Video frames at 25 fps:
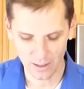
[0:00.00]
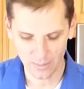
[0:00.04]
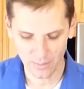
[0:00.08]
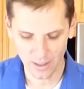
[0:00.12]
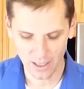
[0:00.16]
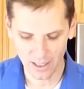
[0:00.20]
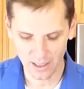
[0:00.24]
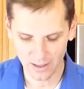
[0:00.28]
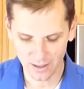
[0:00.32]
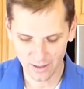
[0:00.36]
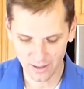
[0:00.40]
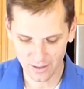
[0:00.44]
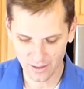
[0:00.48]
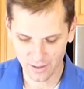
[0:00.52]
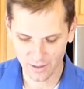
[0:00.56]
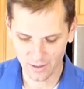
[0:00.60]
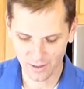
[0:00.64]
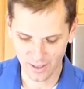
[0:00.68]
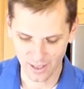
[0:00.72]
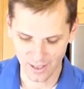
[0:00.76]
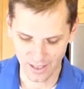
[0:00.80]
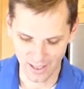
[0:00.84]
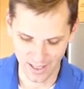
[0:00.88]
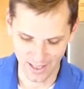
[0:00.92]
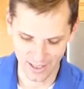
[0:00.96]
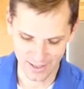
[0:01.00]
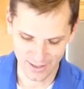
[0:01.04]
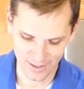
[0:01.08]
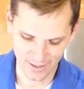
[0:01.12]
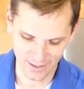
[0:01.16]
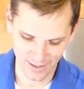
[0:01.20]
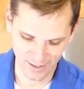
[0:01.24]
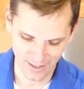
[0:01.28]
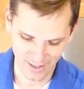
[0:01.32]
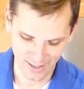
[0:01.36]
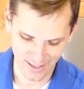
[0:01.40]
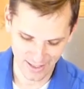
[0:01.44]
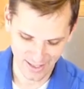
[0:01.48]
Maker, you can
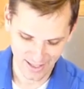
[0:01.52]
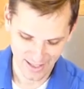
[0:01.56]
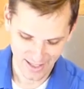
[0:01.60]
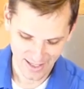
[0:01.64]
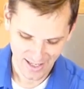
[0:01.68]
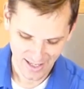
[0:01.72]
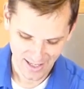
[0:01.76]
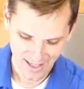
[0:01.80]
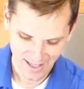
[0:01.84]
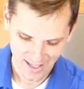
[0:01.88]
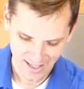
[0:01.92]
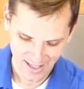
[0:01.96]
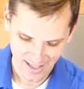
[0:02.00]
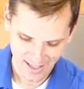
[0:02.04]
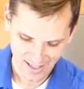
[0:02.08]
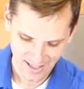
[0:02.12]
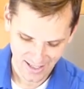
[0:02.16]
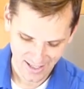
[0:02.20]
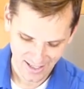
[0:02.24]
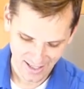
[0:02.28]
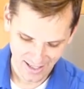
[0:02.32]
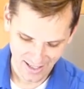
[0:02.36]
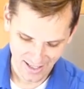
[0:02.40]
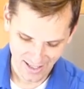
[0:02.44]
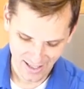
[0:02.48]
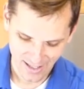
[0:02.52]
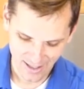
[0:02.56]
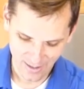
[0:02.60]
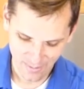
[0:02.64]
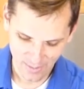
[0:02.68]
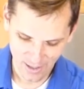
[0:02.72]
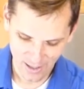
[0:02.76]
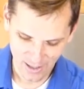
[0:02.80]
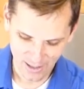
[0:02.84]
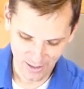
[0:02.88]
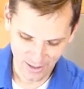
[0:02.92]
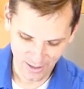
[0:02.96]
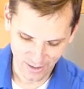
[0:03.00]
actually
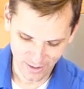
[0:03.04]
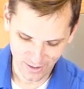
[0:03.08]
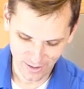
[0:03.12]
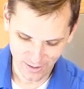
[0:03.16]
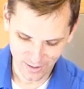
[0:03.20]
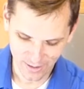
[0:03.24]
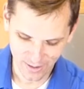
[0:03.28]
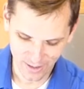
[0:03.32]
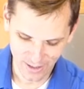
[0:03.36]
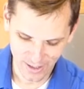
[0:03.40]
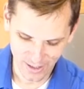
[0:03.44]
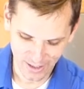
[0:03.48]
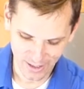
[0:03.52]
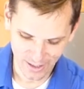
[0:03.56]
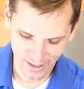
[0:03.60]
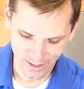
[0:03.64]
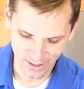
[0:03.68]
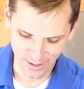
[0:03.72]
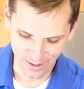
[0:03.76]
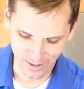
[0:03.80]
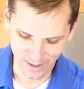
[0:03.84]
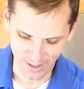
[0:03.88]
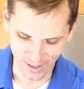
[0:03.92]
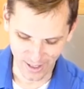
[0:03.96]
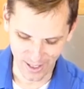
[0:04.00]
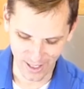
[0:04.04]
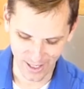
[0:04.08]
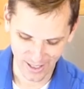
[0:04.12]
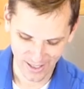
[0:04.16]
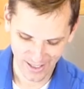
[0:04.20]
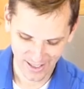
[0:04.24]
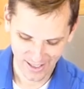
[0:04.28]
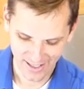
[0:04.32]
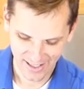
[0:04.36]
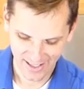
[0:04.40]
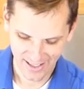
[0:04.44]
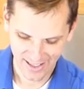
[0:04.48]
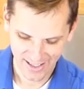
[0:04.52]
make your own Greek yogurt.
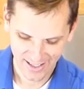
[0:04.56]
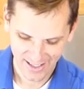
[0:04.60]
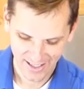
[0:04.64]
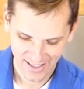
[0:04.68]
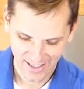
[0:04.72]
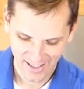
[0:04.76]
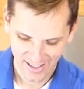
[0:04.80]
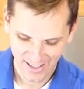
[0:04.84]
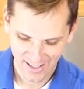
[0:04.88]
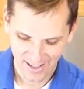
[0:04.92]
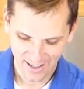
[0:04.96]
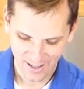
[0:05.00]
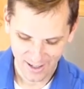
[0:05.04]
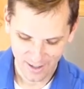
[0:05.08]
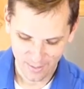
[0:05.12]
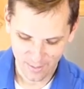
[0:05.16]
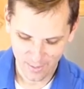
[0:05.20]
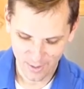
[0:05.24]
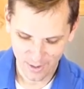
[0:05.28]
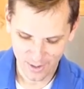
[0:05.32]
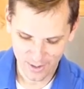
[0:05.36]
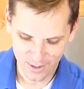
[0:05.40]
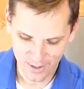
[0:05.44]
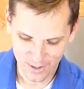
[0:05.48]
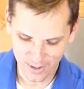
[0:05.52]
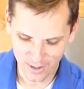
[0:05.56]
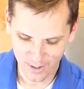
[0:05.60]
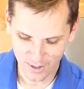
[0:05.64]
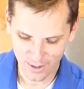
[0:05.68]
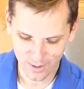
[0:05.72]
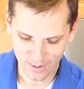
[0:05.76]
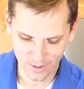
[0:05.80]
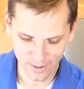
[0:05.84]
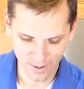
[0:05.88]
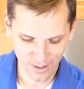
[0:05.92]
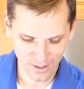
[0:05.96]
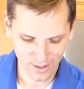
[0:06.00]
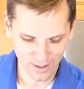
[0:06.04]
Almost
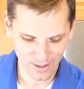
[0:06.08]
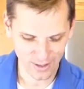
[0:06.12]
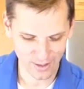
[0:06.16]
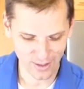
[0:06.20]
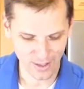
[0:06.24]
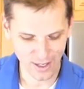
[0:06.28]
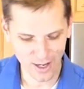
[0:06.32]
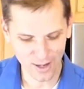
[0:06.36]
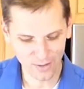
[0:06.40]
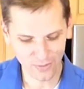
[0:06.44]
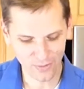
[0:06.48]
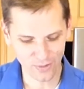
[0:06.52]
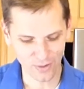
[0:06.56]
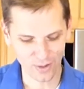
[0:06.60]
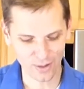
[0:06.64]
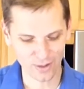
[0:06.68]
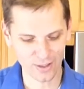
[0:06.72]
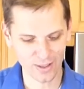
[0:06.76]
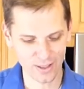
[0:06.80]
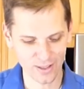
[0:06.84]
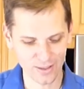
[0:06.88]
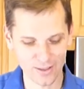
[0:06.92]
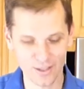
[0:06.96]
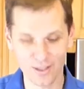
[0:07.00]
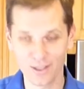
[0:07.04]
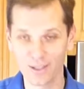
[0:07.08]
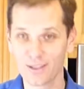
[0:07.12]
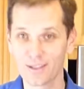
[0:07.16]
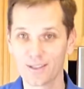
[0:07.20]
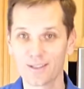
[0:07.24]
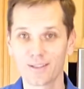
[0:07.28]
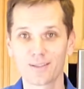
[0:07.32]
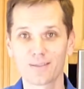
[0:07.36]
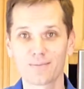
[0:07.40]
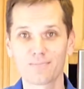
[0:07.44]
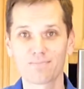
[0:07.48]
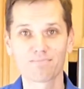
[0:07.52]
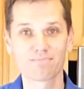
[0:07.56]
no work or effort.
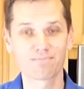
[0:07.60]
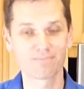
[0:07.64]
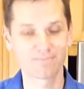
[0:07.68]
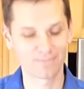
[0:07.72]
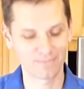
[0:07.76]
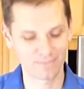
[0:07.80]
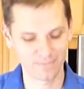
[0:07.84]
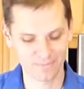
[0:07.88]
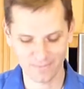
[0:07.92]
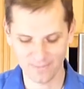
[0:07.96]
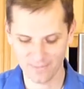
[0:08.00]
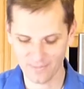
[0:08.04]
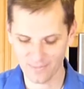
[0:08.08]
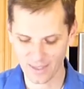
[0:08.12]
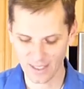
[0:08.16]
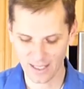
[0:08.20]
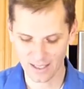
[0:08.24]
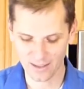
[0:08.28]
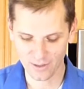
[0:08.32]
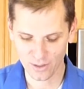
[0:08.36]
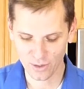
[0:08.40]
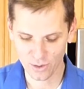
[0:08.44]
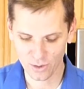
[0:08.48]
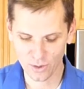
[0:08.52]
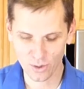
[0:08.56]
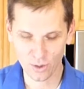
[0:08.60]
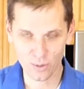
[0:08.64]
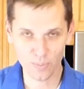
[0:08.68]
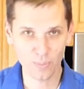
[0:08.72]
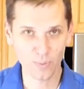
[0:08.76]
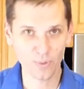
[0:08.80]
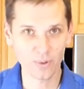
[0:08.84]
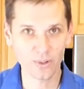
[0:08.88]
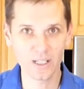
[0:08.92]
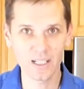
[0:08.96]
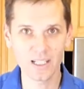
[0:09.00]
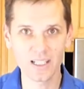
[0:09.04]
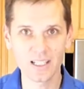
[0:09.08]
It's
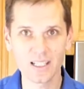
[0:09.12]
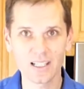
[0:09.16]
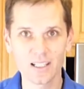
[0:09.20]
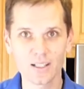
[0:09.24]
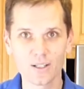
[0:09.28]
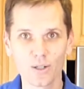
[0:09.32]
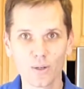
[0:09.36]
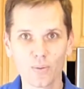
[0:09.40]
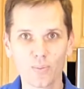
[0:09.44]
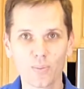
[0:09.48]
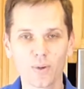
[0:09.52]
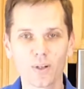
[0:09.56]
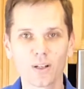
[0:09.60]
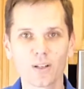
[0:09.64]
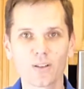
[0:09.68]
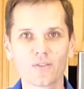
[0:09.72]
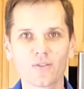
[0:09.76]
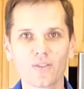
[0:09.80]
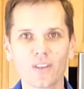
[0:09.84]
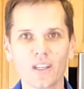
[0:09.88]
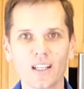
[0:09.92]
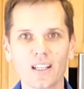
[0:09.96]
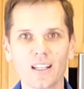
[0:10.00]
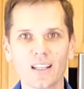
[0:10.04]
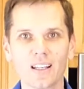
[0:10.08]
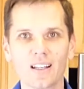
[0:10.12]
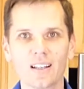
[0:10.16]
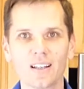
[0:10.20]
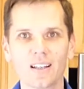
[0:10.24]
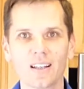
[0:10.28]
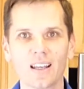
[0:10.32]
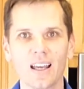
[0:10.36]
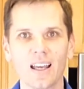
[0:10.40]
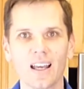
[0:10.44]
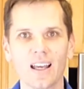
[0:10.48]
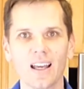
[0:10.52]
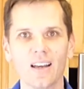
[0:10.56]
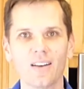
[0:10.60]
super easy, super convenient,
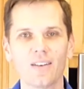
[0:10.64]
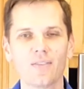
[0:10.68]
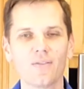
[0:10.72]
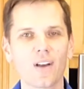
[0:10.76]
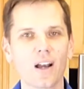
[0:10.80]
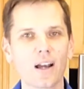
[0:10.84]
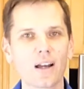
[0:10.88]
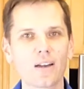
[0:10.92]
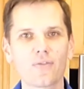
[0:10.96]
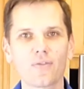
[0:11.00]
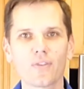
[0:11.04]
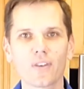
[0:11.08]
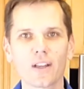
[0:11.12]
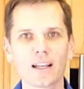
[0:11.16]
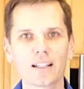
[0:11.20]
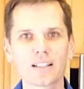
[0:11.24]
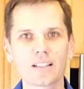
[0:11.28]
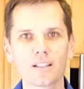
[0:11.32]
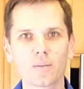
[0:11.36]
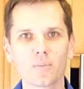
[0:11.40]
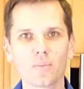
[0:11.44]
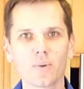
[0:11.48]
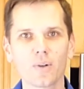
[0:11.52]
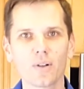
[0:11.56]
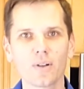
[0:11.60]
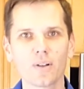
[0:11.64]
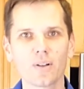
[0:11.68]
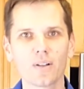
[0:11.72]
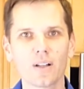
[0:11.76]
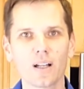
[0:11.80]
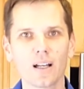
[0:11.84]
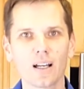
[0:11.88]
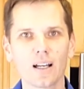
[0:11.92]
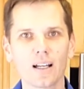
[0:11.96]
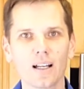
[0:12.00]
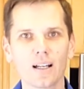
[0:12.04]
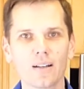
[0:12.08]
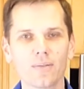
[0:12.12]
very flexible,
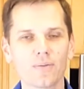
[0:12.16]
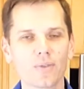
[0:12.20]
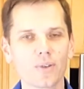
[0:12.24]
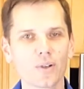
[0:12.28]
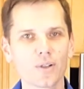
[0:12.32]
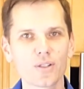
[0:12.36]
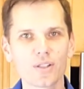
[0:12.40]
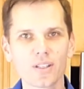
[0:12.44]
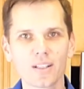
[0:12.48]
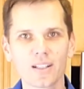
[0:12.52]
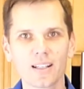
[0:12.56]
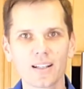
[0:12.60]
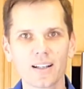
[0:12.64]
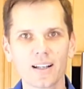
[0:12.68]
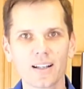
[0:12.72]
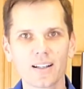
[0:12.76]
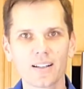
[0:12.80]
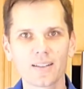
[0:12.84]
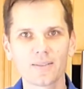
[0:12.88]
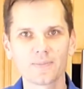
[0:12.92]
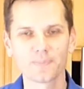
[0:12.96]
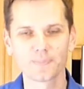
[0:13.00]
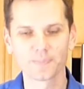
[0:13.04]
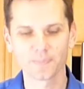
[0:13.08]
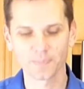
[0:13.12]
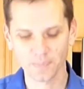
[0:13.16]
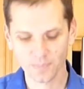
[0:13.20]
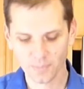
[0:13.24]
versatile.